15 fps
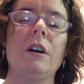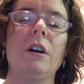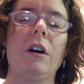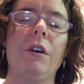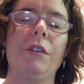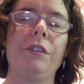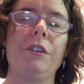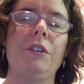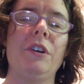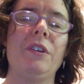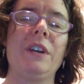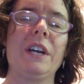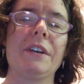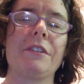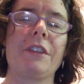also
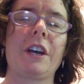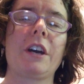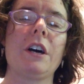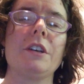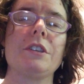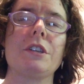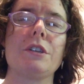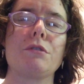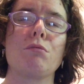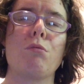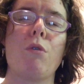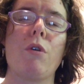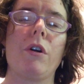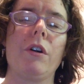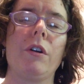known as the Cousins'
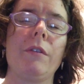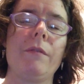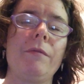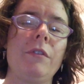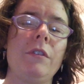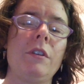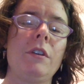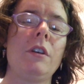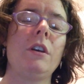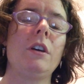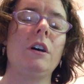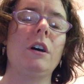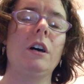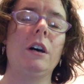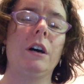War,
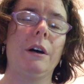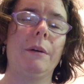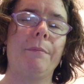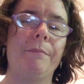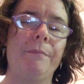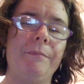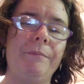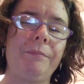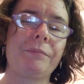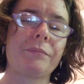um,